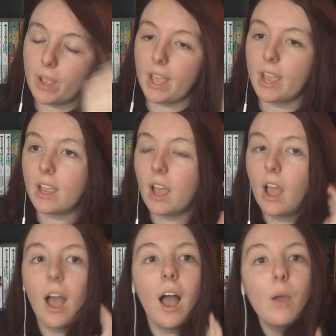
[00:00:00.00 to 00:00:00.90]
Okay,
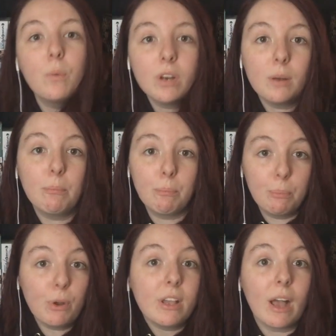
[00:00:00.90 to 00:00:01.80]
I went on
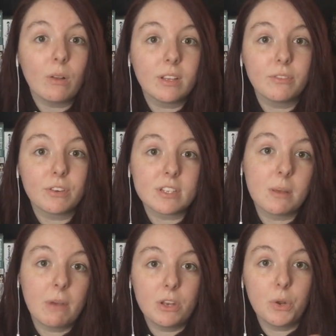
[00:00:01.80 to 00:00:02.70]
Book Outlet for
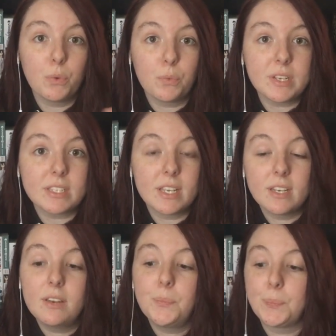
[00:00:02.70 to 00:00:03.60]
some unknown
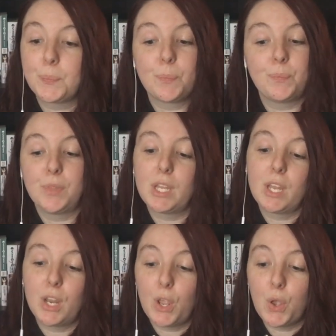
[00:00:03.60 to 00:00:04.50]
reason.
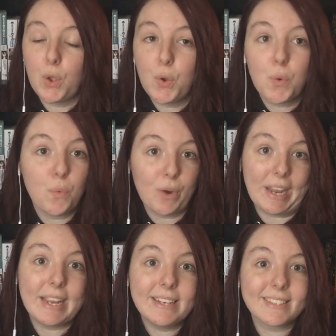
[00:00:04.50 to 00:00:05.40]

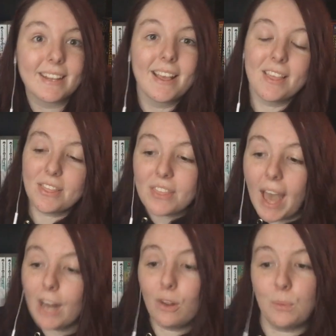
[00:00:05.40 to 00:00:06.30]
Great.
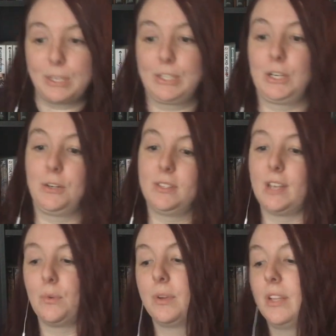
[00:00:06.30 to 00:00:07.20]
That always turns
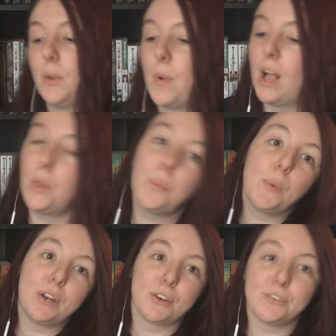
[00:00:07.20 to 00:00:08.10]
out really well.
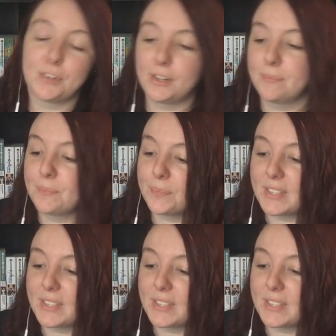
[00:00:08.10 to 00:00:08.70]
Wonderful.